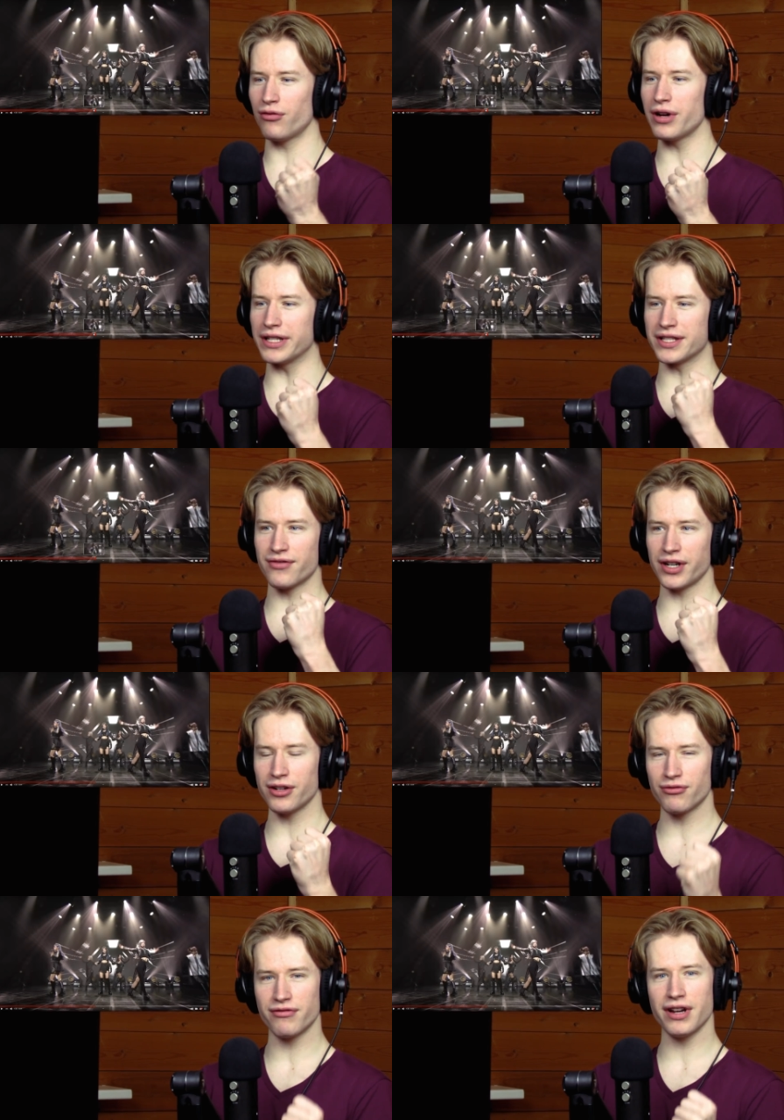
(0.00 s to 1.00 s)
voice,
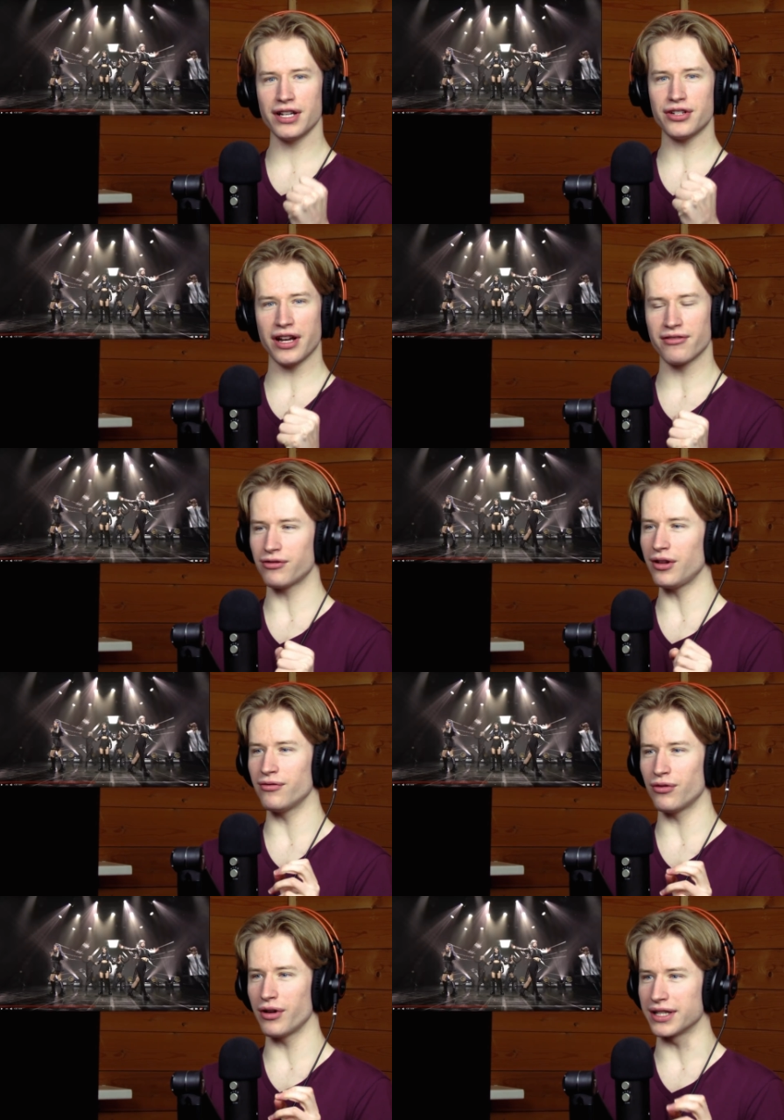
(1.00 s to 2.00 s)
very rich and full
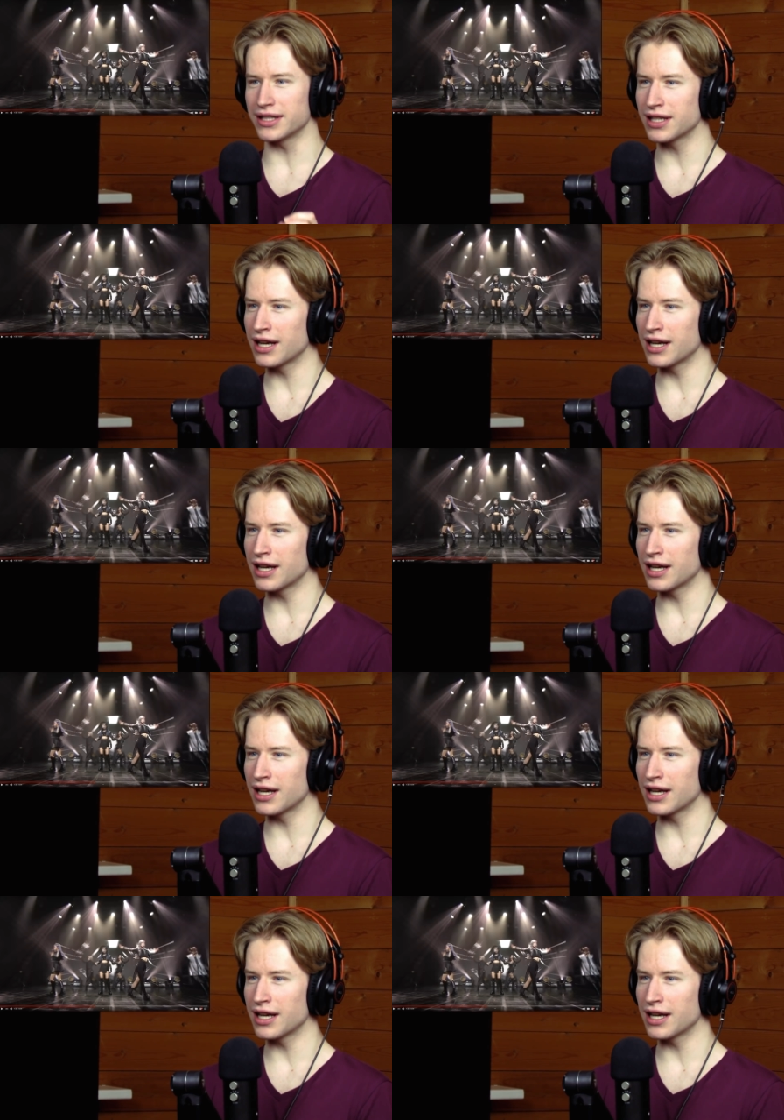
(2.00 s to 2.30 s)
voice.